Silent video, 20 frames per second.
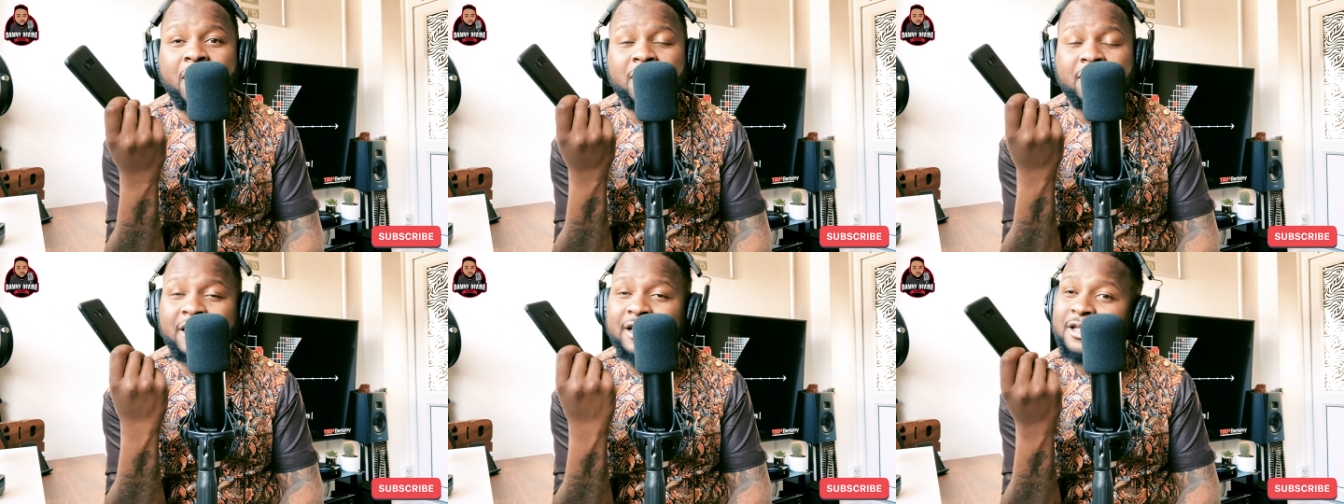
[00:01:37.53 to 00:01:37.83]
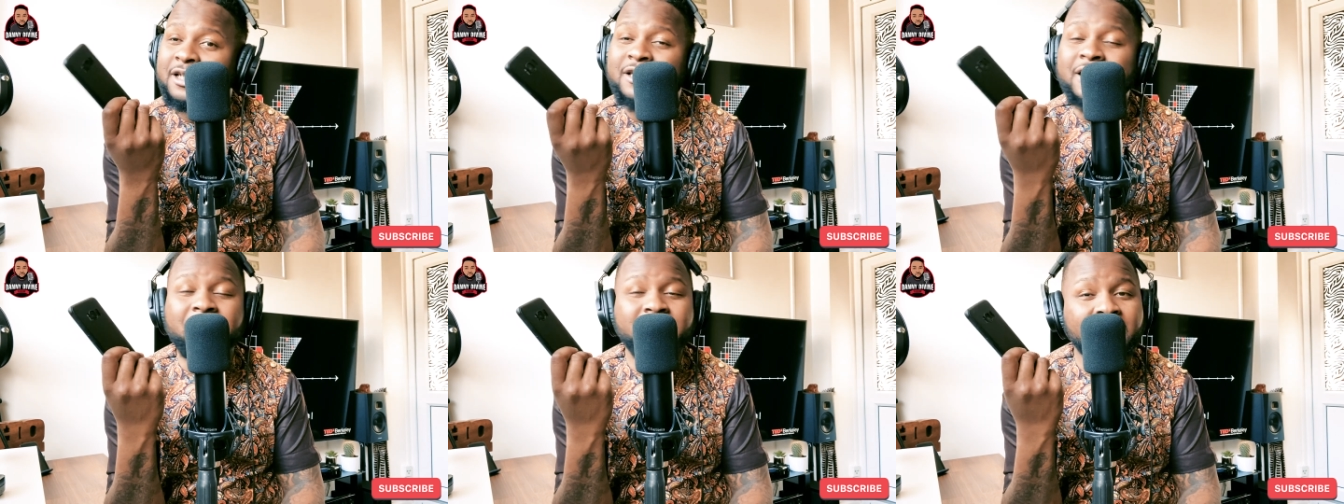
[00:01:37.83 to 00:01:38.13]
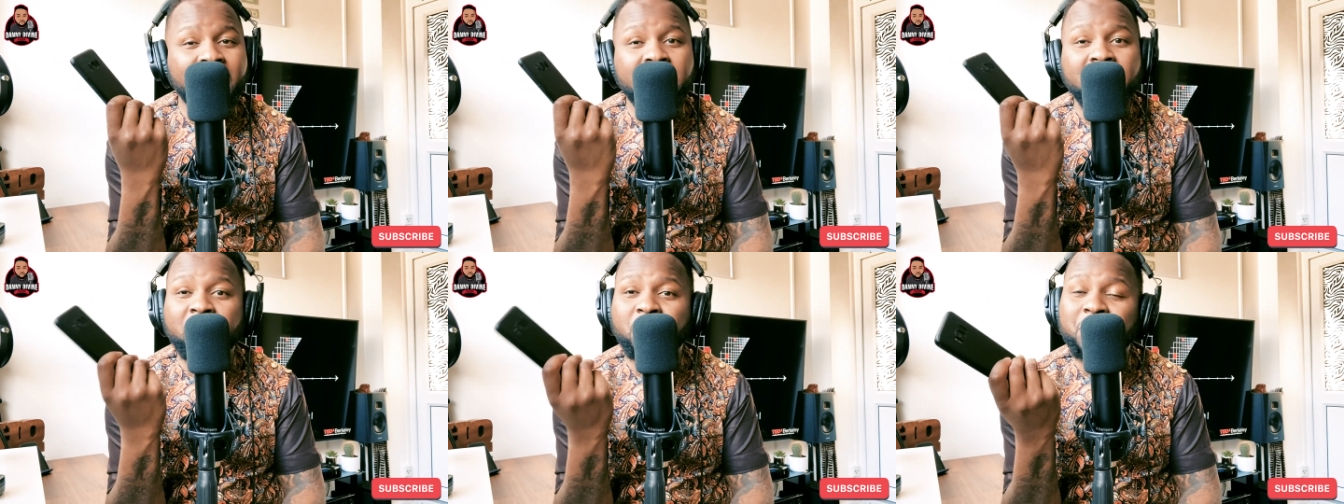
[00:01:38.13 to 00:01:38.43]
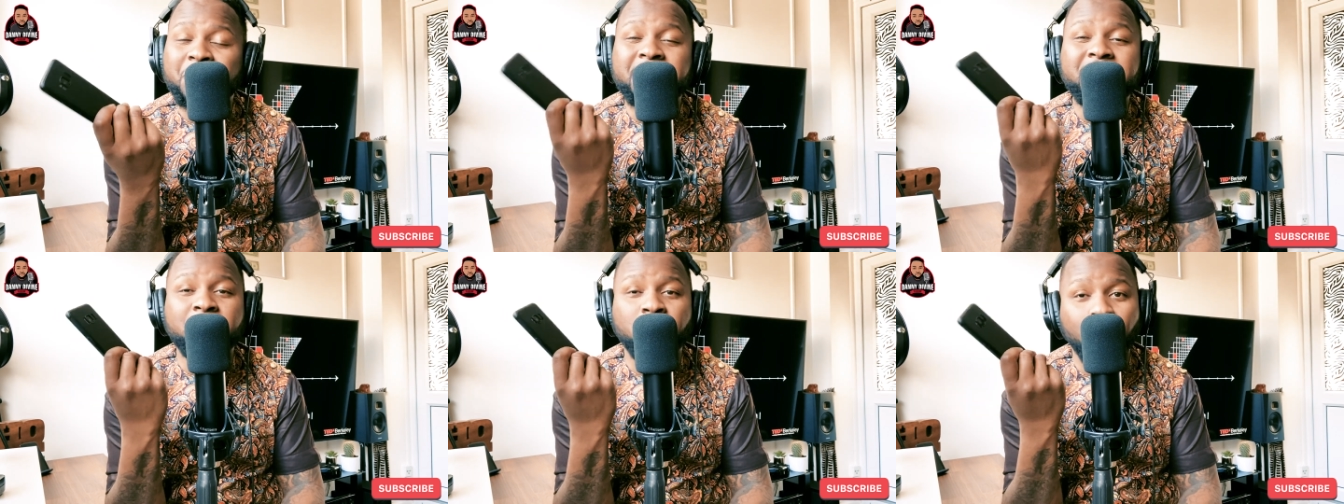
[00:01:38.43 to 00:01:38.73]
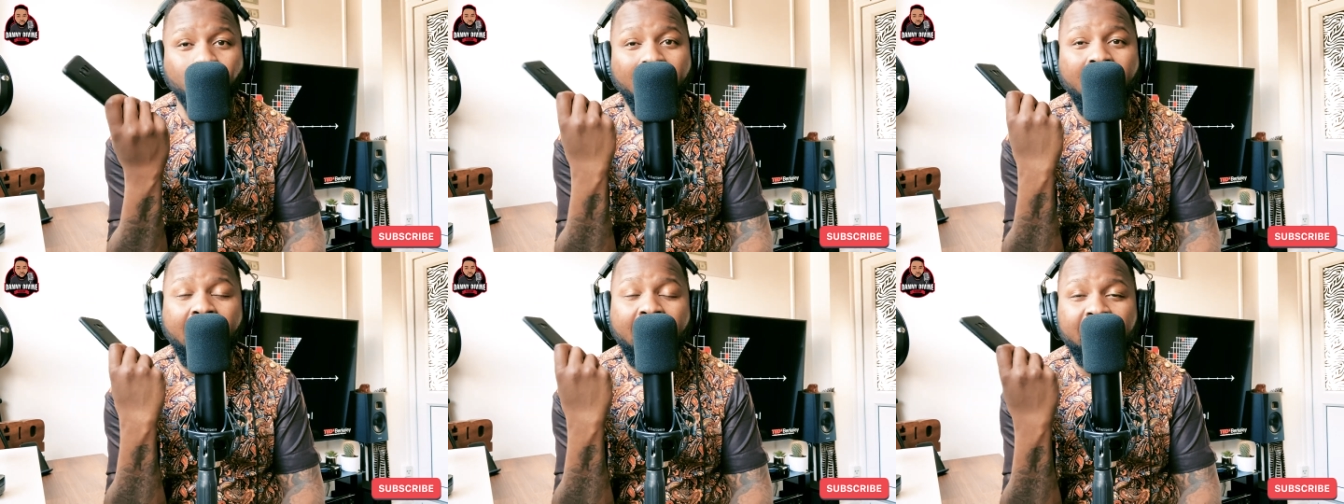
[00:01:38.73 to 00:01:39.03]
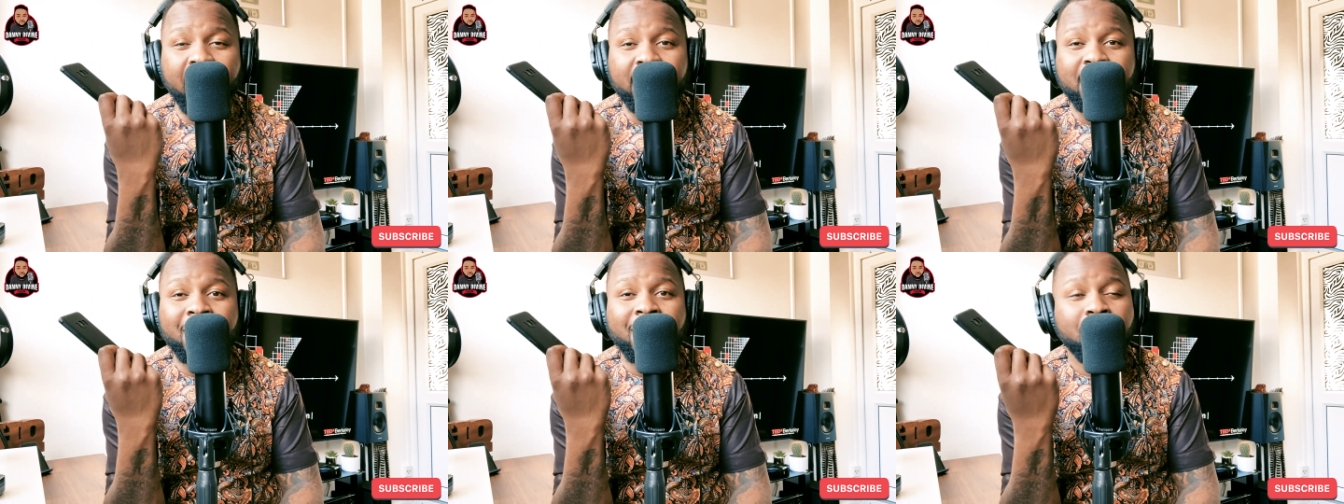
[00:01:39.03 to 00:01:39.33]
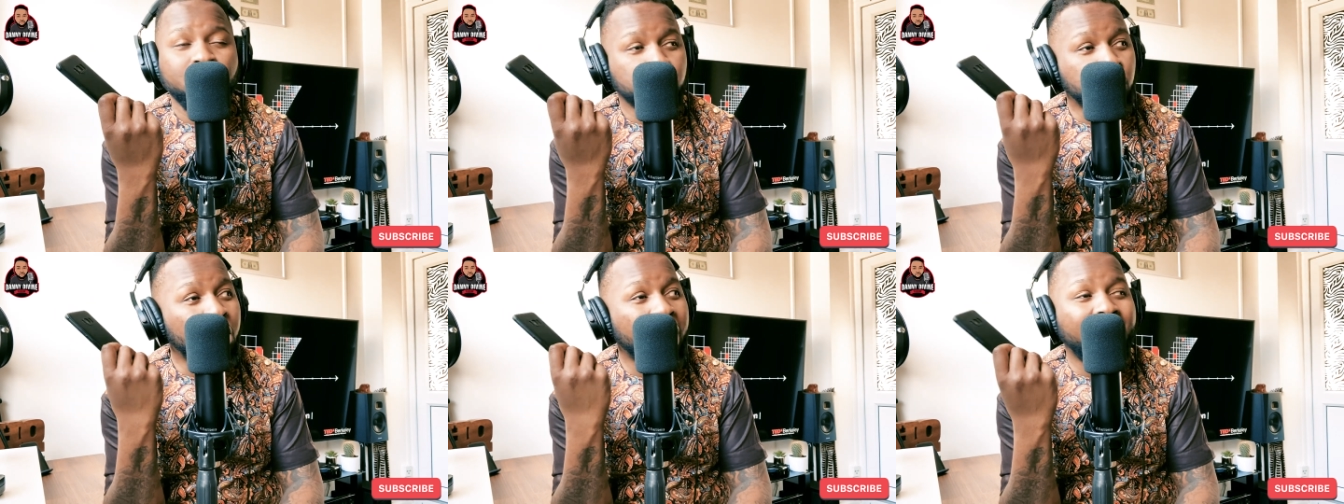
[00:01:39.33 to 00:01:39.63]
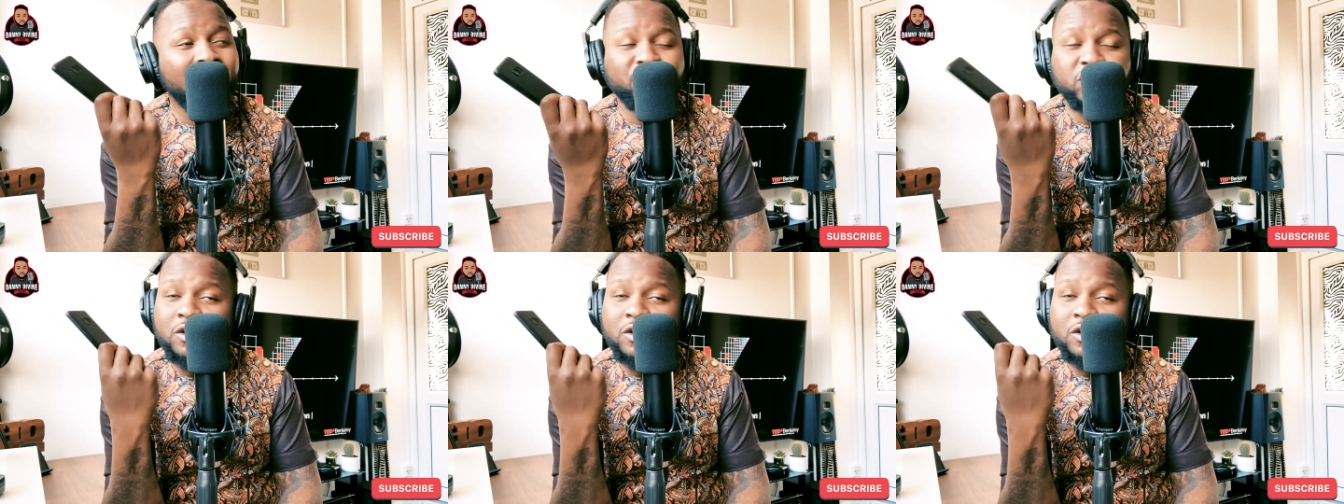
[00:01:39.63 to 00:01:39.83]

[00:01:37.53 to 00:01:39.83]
This is, I think, the reason why you have